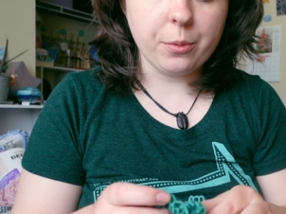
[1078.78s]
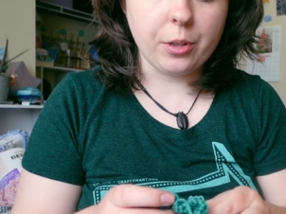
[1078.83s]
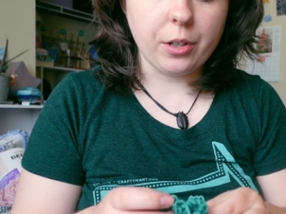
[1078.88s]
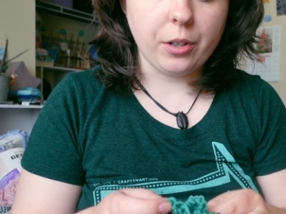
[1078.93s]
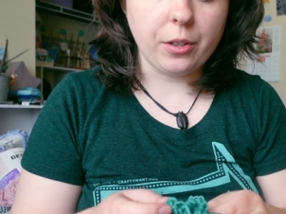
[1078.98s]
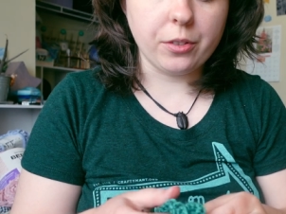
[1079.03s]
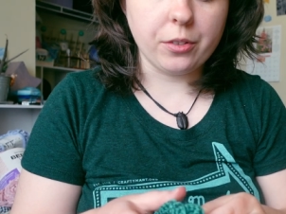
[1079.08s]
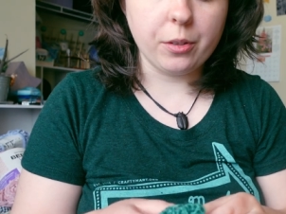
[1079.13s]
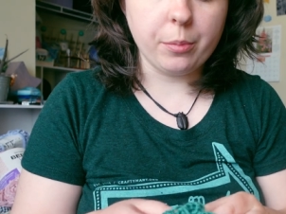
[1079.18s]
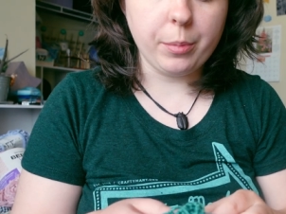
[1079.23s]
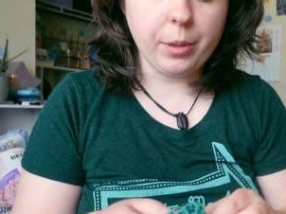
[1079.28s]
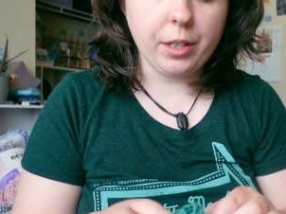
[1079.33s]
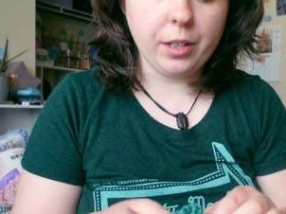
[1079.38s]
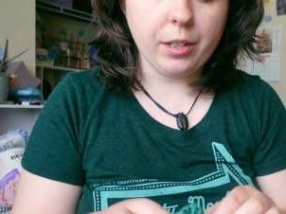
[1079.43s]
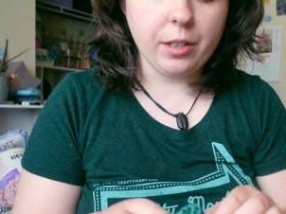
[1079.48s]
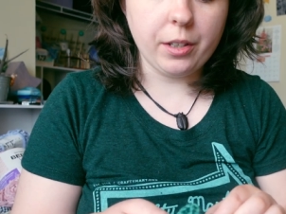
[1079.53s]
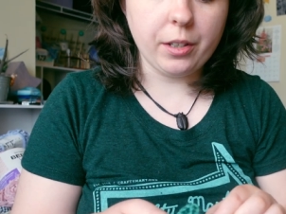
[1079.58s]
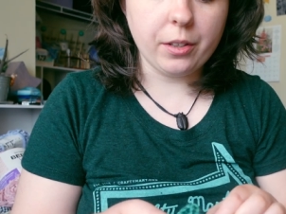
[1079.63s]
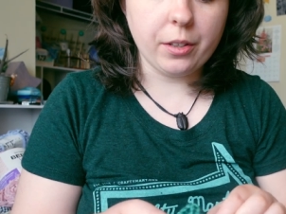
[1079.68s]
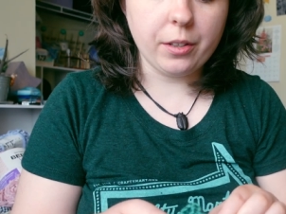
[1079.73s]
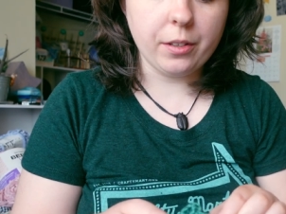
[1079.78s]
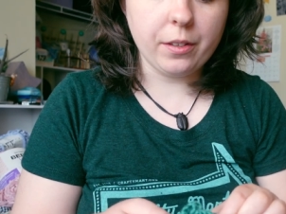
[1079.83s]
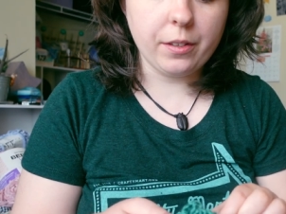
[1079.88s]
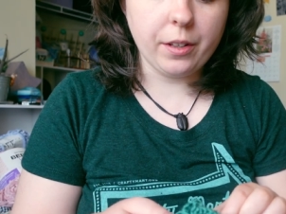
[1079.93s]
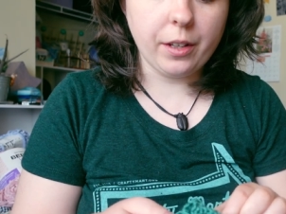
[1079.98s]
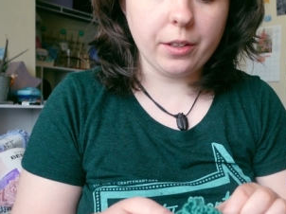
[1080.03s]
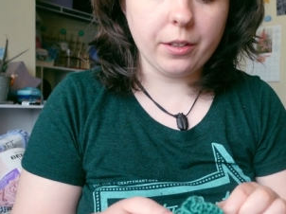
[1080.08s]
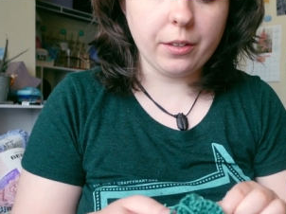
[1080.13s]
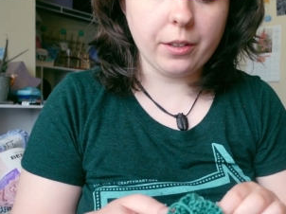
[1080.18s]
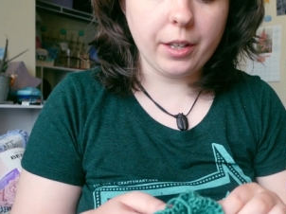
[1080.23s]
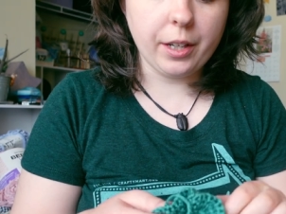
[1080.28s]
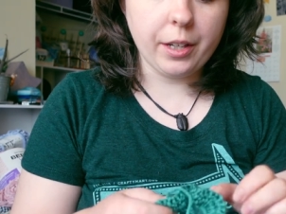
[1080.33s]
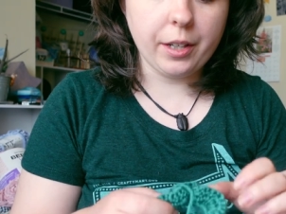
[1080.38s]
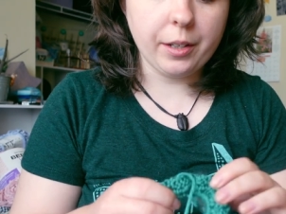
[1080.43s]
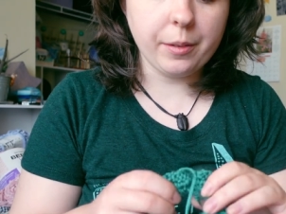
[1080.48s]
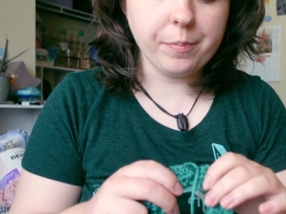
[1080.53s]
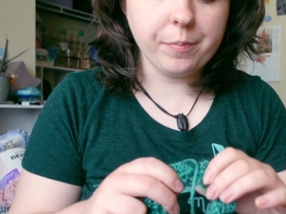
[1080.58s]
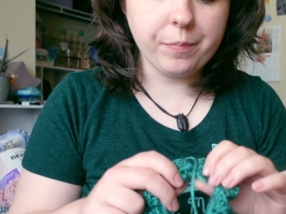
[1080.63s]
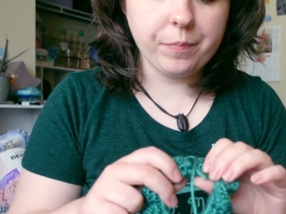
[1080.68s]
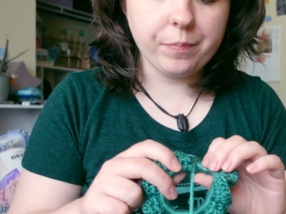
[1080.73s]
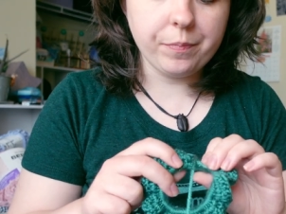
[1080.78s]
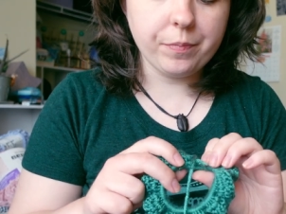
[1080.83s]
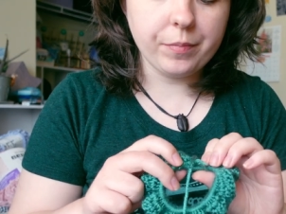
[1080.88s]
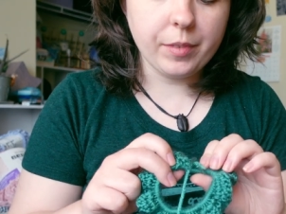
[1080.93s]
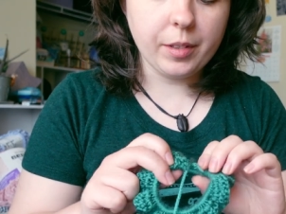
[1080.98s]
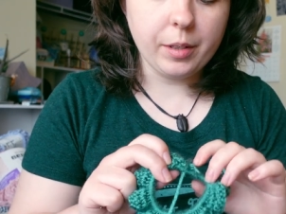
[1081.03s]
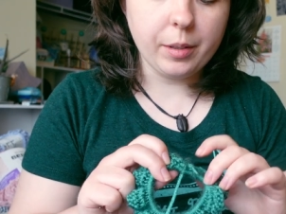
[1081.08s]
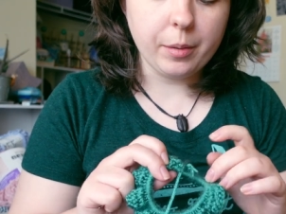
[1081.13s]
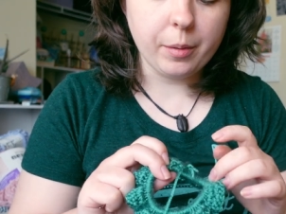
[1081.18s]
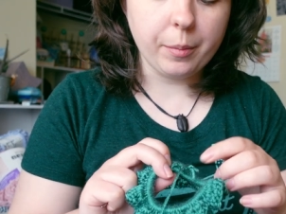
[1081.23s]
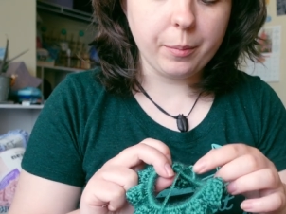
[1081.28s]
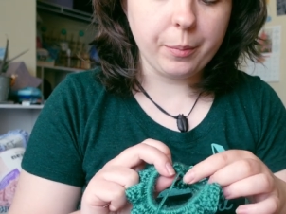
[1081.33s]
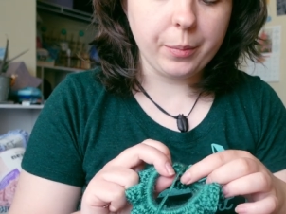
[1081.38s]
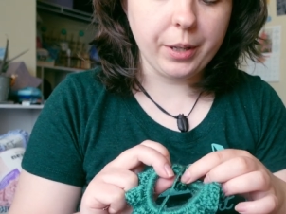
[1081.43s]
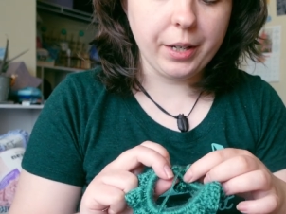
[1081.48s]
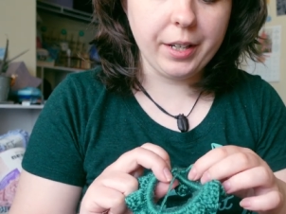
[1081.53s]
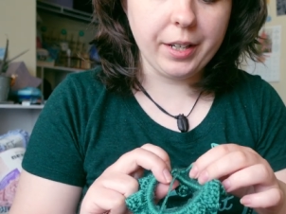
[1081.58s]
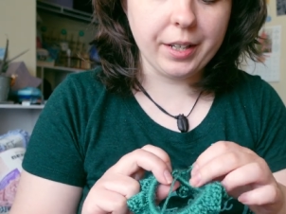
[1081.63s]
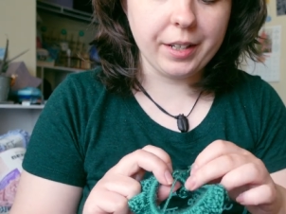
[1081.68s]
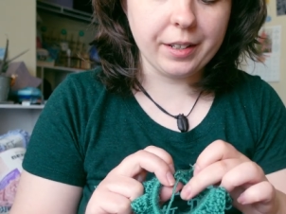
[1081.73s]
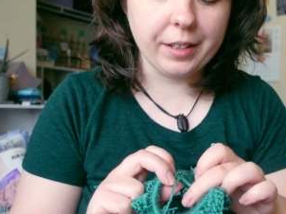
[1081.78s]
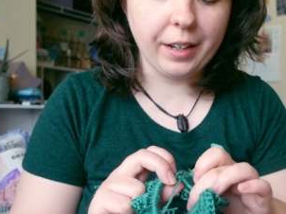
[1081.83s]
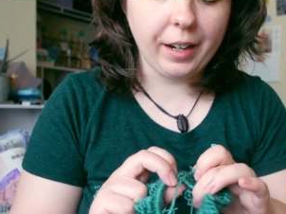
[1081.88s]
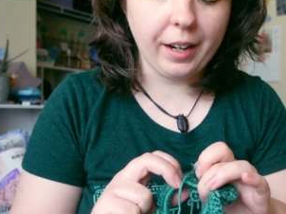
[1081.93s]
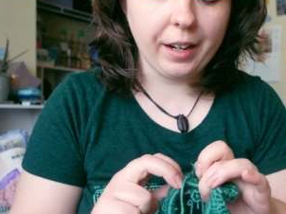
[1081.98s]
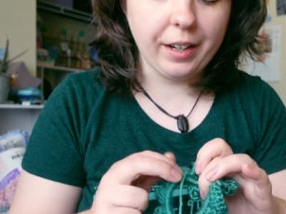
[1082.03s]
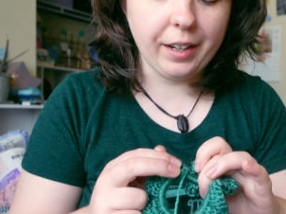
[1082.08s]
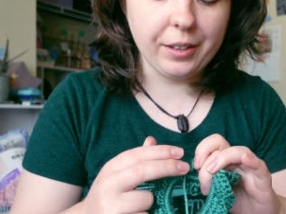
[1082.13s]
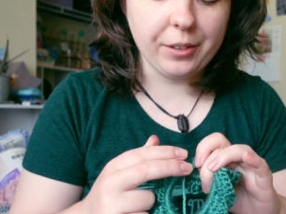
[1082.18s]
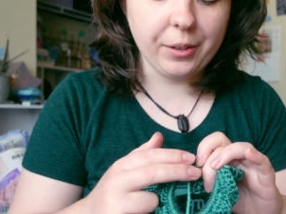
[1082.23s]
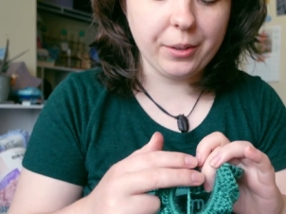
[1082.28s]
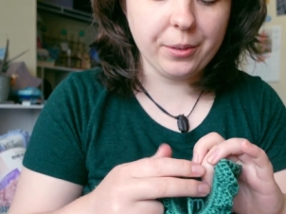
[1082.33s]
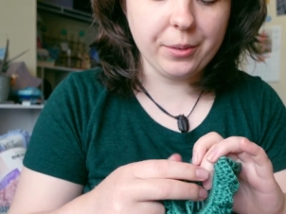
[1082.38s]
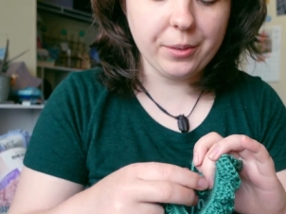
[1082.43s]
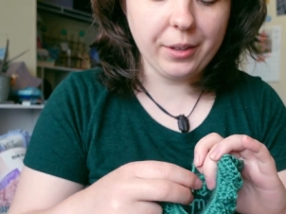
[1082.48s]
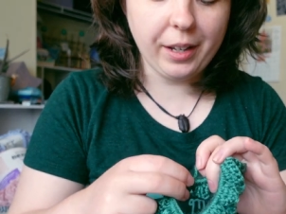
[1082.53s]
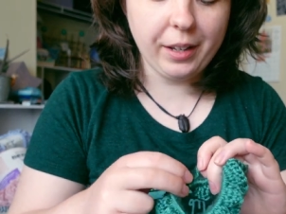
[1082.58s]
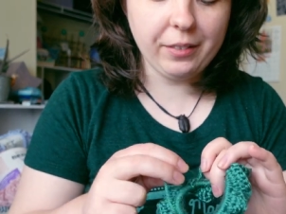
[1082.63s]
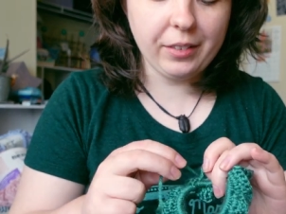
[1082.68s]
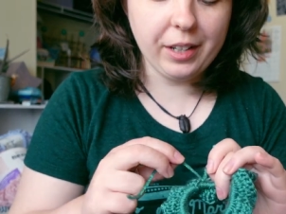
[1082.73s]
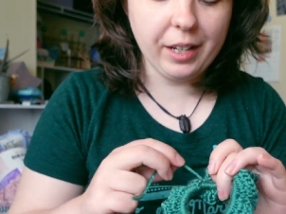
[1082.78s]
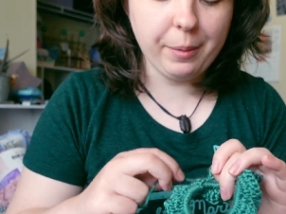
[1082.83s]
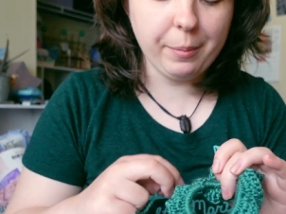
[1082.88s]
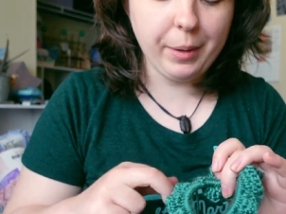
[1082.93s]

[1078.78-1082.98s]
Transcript: would also be a good seller there, but I don't have any